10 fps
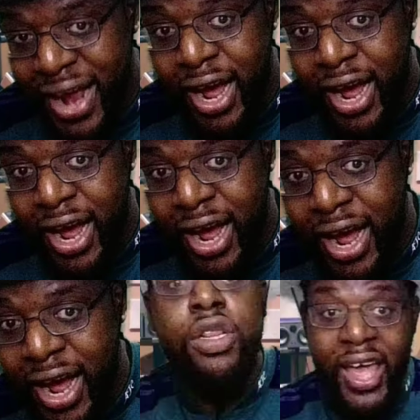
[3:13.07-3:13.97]

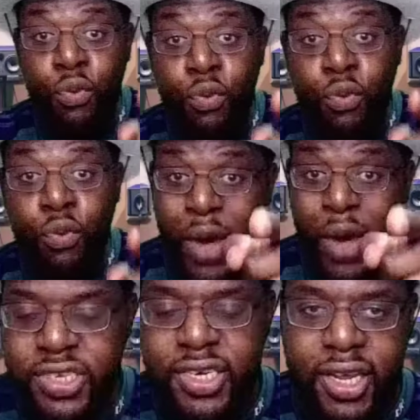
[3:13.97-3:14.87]
Don't forget, we were
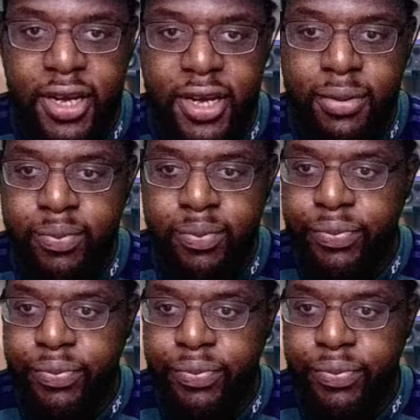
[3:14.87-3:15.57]
eight points clear.